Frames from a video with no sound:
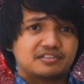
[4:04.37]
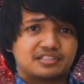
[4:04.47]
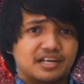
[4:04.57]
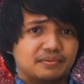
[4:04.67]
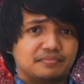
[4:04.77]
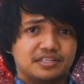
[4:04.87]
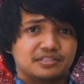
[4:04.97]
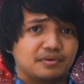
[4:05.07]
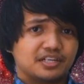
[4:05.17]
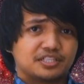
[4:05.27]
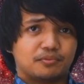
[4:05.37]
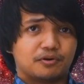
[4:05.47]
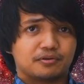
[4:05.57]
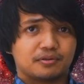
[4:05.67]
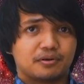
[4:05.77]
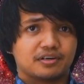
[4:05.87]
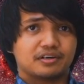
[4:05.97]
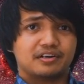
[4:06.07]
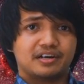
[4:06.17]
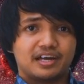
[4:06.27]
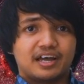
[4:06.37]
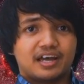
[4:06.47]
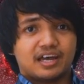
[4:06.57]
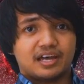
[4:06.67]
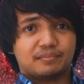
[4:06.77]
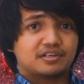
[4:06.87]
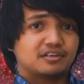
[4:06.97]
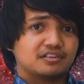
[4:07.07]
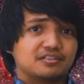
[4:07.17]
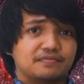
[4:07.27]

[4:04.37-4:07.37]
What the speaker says: time is much more longer, and because